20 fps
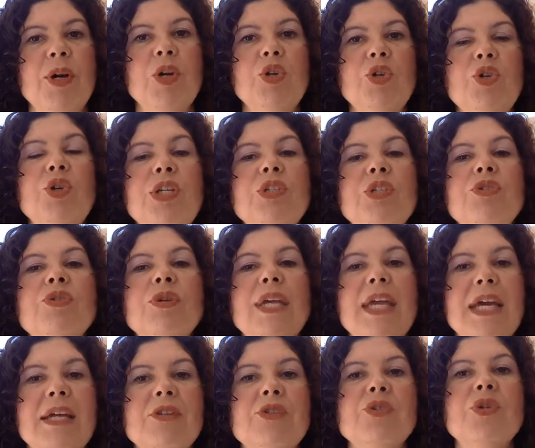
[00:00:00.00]
You need to
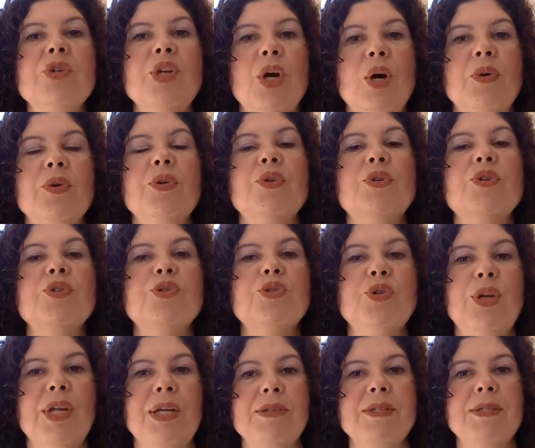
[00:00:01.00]
get to know your
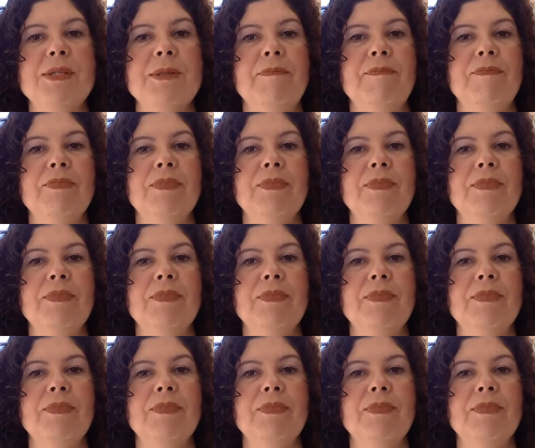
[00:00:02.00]
students.